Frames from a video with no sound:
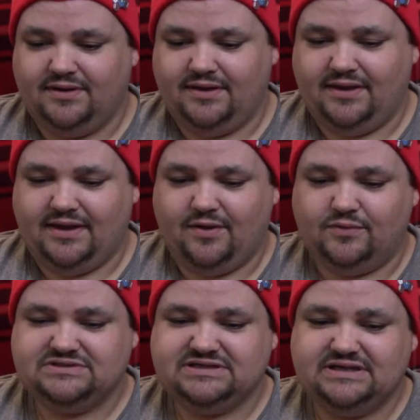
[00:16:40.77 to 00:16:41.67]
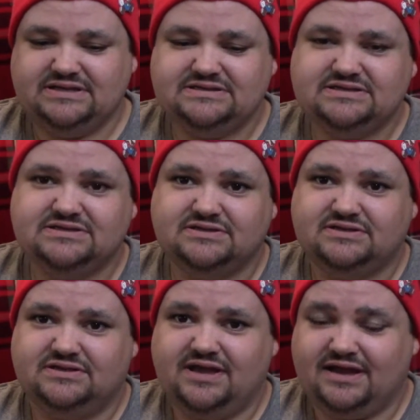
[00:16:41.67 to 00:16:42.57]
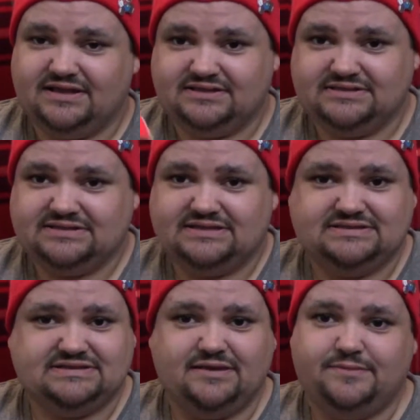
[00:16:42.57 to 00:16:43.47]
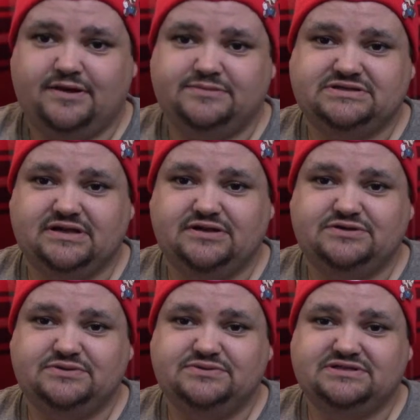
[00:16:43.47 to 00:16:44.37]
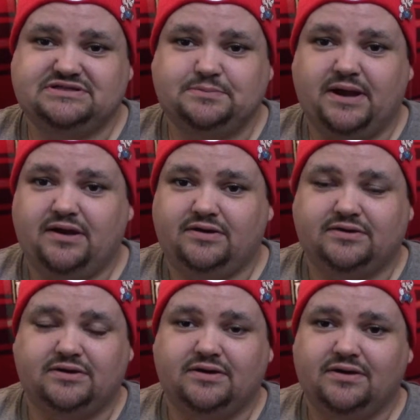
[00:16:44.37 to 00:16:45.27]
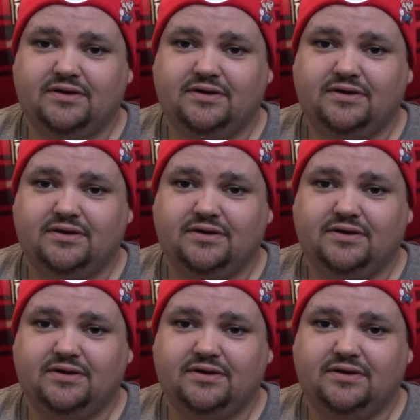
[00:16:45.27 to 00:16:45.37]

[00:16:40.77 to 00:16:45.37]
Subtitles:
Yeah, once again, I got this at the same time as Tiny Toons and Spy Hunter.